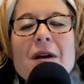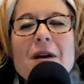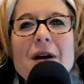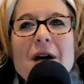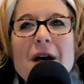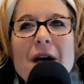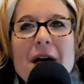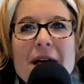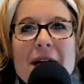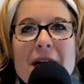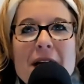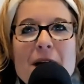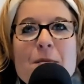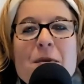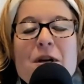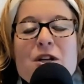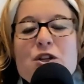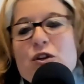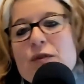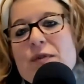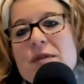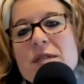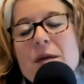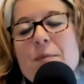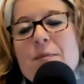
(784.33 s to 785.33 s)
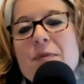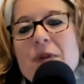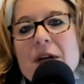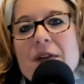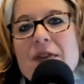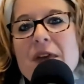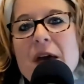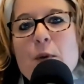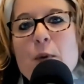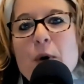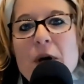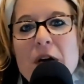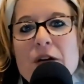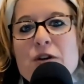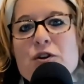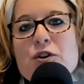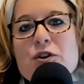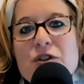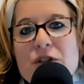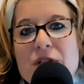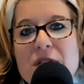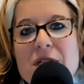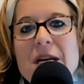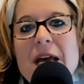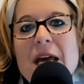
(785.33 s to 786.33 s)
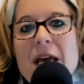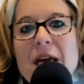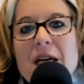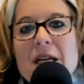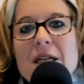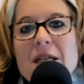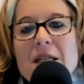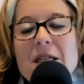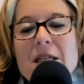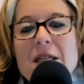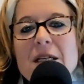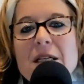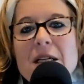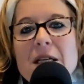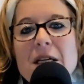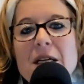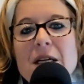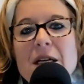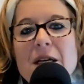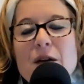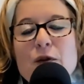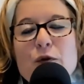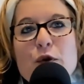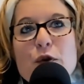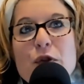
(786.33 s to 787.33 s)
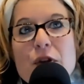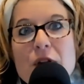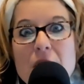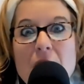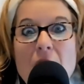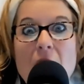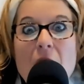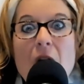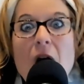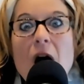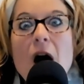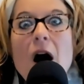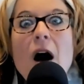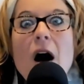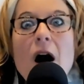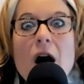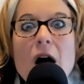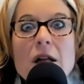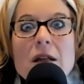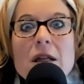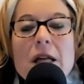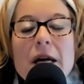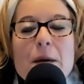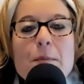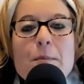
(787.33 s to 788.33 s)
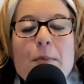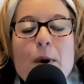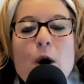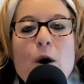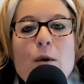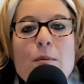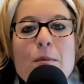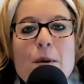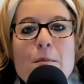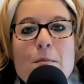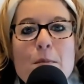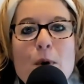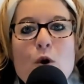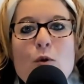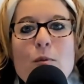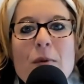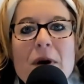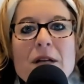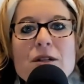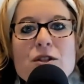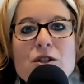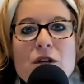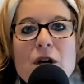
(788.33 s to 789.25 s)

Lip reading: of something they would understand for the aha light bulb moment to go off.